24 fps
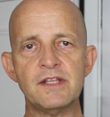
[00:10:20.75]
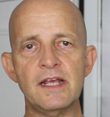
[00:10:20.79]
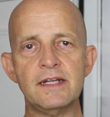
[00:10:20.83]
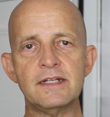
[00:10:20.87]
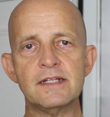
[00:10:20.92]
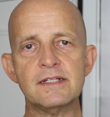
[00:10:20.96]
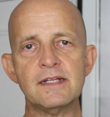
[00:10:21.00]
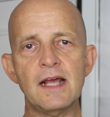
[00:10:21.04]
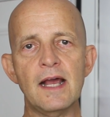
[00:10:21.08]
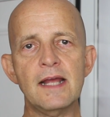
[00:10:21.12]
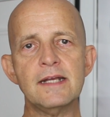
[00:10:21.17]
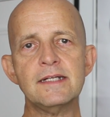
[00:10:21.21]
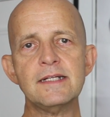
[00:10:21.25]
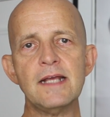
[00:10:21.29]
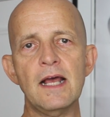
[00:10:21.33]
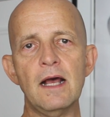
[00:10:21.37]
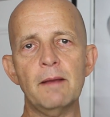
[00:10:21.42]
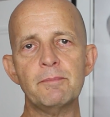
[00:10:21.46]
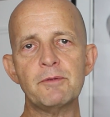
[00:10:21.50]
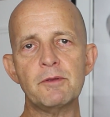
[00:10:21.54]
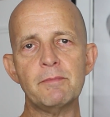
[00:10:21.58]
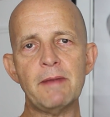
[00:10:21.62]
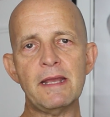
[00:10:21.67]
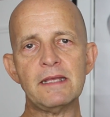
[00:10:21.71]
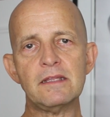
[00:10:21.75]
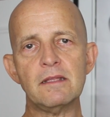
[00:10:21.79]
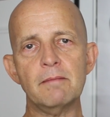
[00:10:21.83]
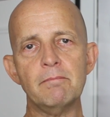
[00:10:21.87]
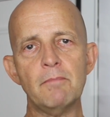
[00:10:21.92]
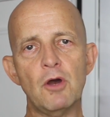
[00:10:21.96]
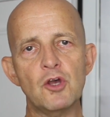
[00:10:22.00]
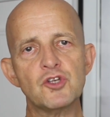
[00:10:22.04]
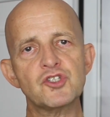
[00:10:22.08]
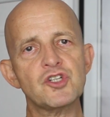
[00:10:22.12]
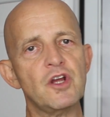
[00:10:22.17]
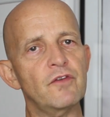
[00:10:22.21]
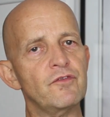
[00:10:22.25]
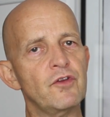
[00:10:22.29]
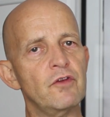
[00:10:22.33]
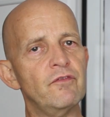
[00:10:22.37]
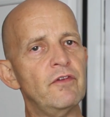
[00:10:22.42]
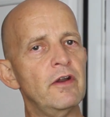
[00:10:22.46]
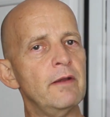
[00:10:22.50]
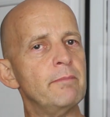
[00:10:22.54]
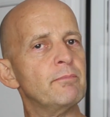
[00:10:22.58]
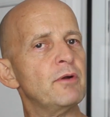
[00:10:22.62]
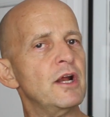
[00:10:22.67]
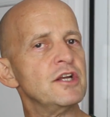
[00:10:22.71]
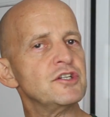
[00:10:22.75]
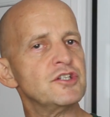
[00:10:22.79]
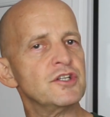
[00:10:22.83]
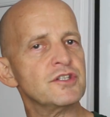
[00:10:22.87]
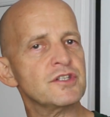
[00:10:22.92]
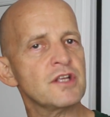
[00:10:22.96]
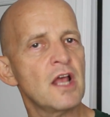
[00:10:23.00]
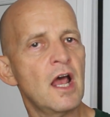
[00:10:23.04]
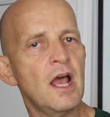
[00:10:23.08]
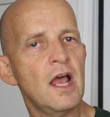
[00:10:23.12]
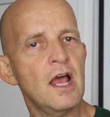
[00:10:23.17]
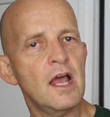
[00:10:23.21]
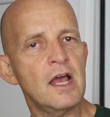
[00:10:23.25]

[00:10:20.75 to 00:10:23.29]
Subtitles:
They're designed to help you make the most of your very precious